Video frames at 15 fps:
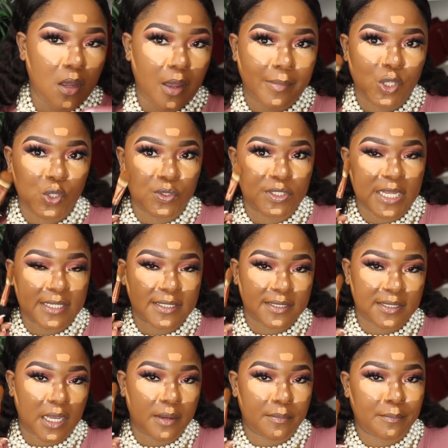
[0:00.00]
I'm going to use that
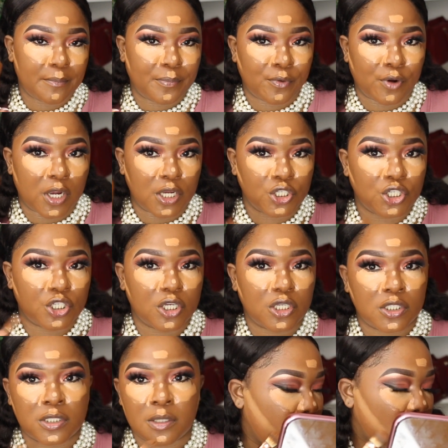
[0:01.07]
same brush
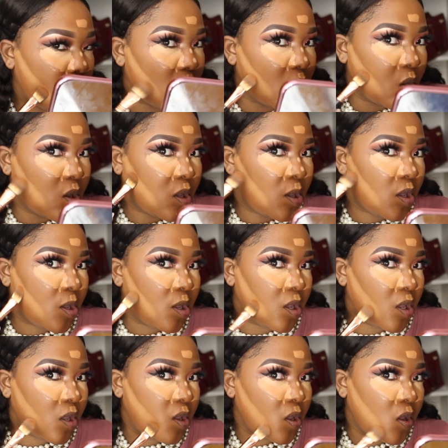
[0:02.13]
to blend
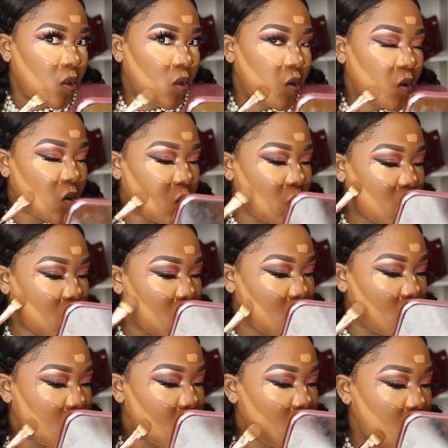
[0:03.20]
out. I'm trying
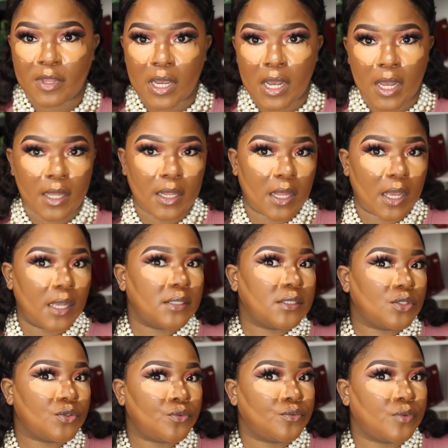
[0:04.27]
to keep the
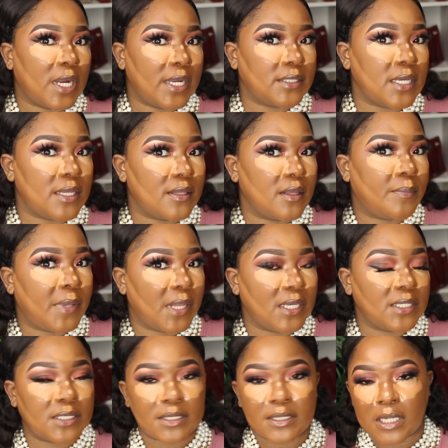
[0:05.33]
highlights right in the
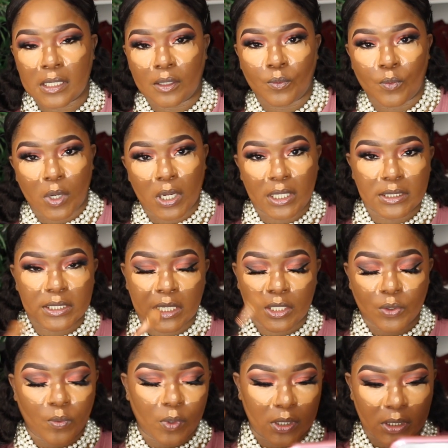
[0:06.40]
places that I want it. I
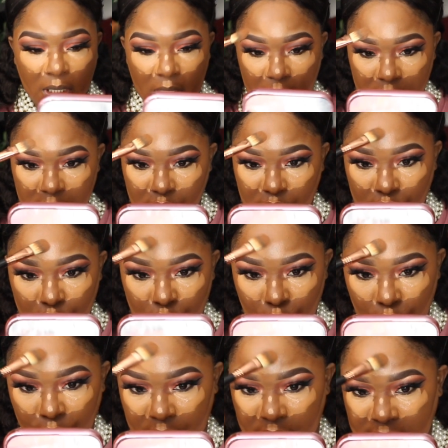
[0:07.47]
don't want to get
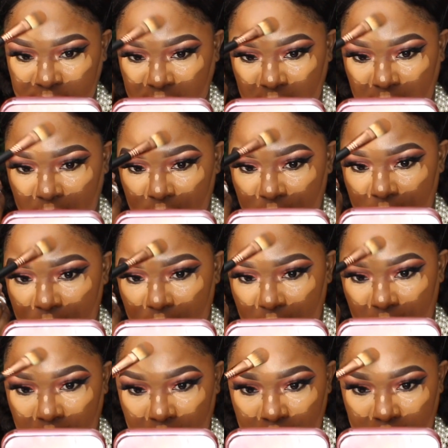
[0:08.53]
too crazy
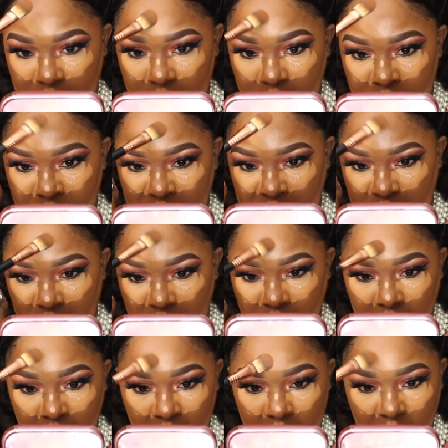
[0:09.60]
and blend
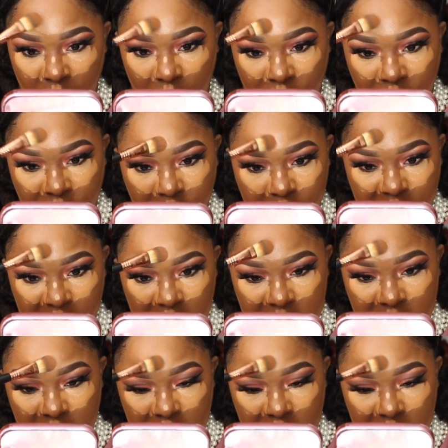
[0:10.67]
it all over the place.